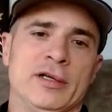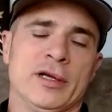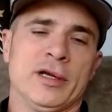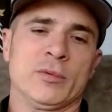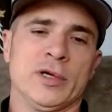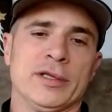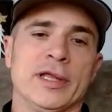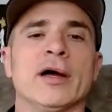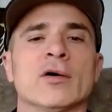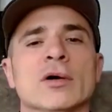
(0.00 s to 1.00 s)
Like, I don't know that I'd
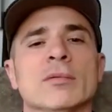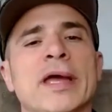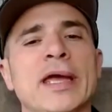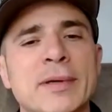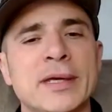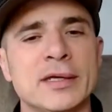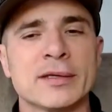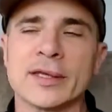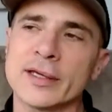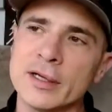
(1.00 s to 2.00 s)
want to do that. Or
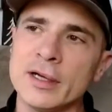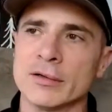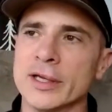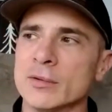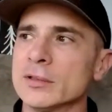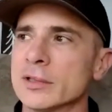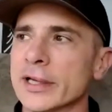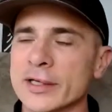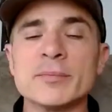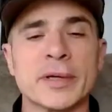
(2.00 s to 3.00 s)
maybe you think, oh yeah,
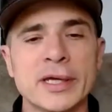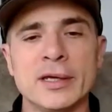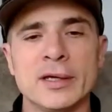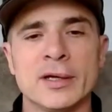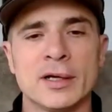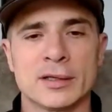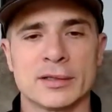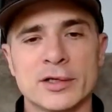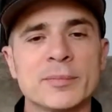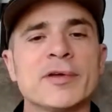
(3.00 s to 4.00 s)
well, that could be,
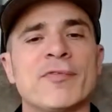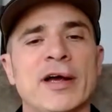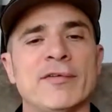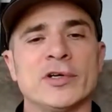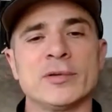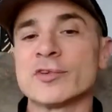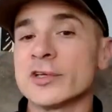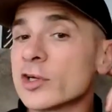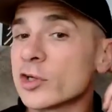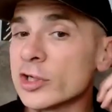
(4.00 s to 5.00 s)
there could be 5
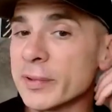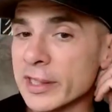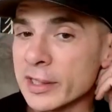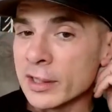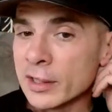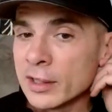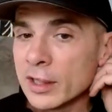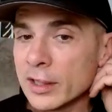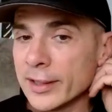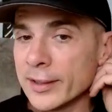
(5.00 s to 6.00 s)
rooms, and there could be
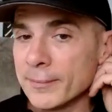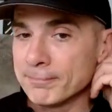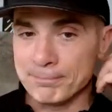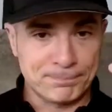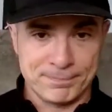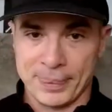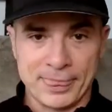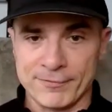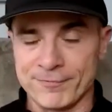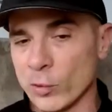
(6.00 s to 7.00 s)
um,
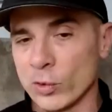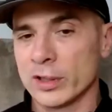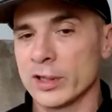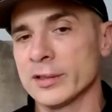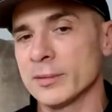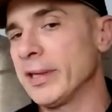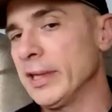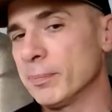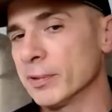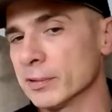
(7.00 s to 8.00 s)
4
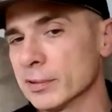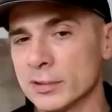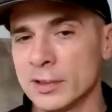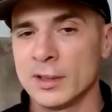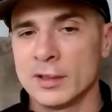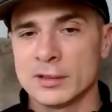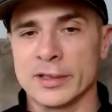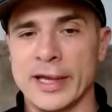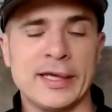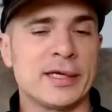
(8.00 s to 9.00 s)
other people
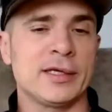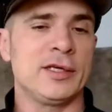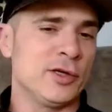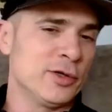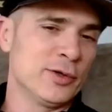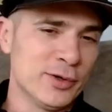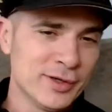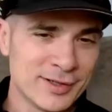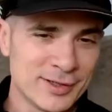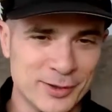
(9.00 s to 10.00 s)
like
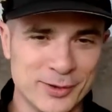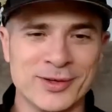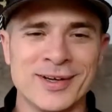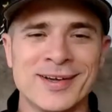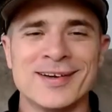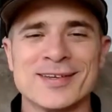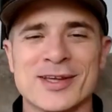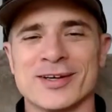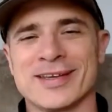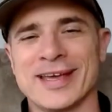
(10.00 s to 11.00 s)
you who
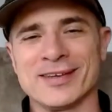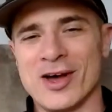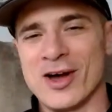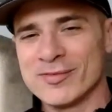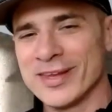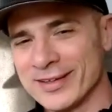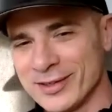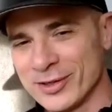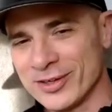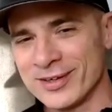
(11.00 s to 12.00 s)
they
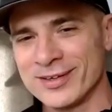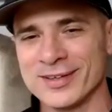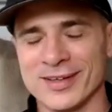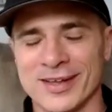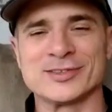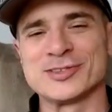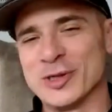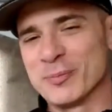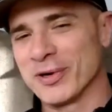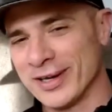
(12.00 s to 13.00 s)
love that you're
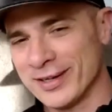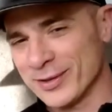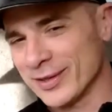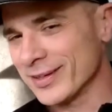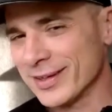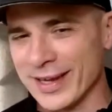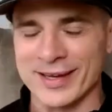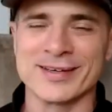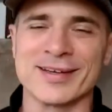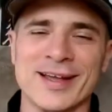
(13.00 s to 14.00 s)
like super into
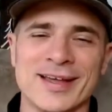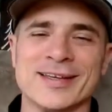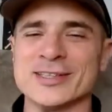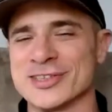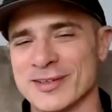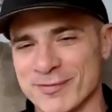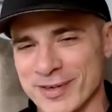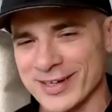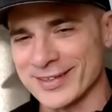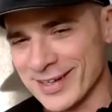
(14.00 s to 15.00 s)
it, and I think you
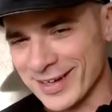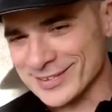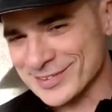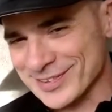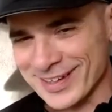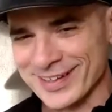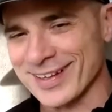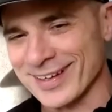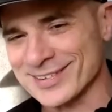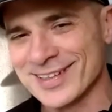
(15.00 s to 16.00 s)
said fucking nuts
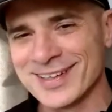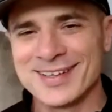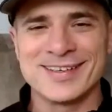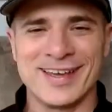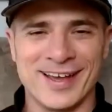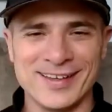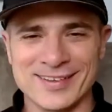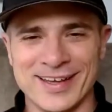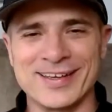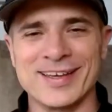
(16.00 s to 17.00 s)
like that.
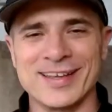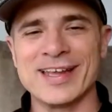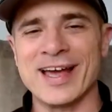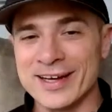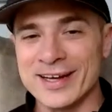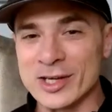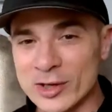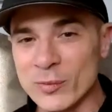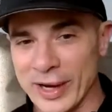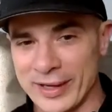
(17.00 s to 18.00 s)
Yeah, like in that,
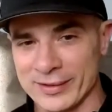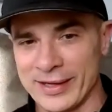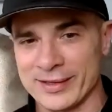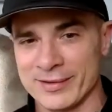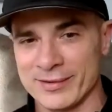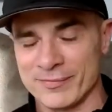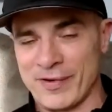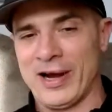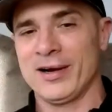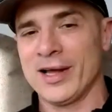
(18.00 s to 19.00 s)
in a good way, like
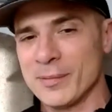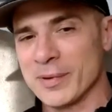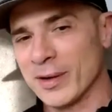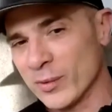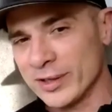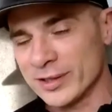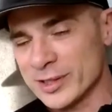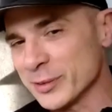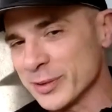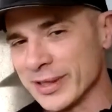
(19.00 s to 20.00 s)
fired up about
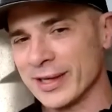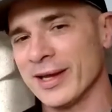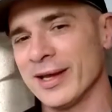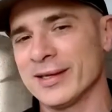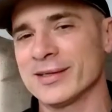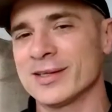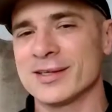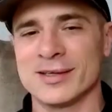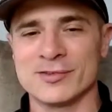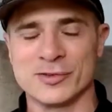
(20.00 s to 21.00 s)
what you're doing.
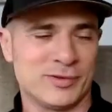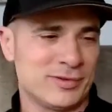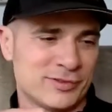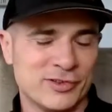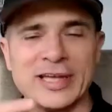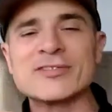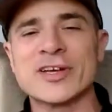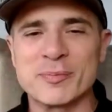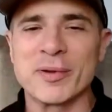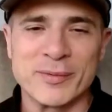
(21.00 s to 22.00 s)
And
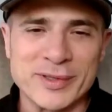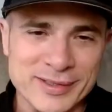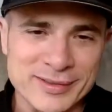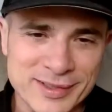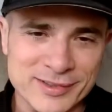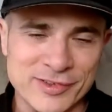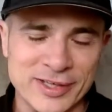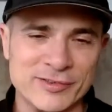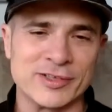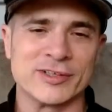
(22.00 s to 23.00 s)
so that's how you play with it,
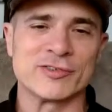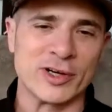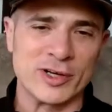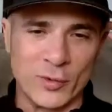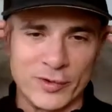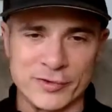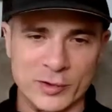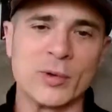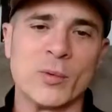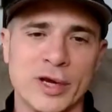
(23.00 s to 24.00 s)
is you just start
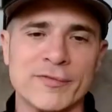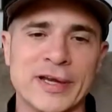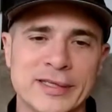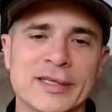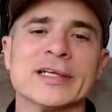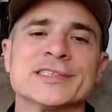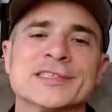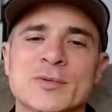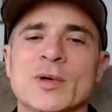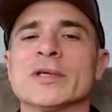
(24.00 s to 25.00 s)
going through, well, what if I did
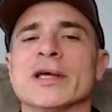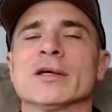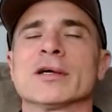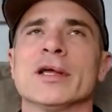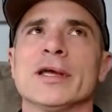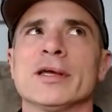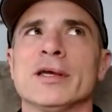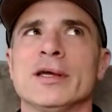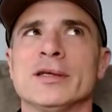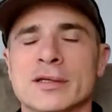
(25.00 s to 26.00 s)
this, what would that look
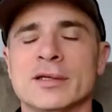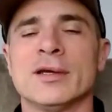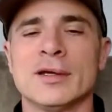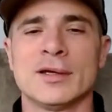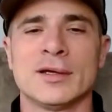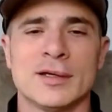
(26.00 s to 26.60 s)
like? And